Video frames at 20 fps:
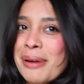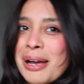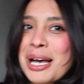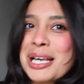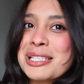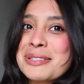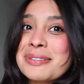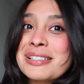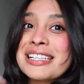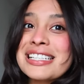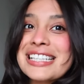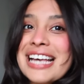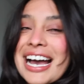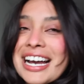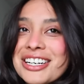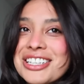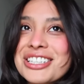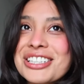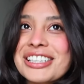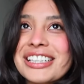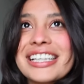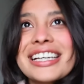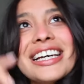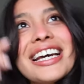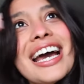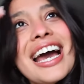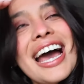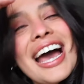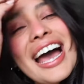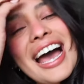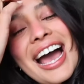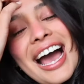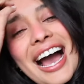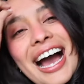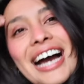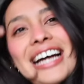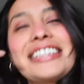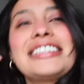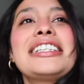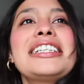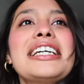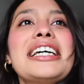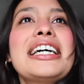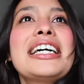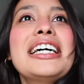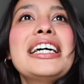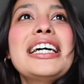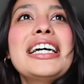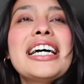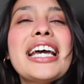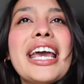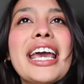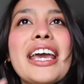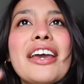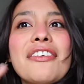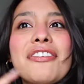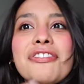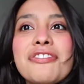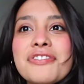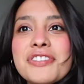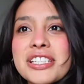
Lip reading: My husband is actually at a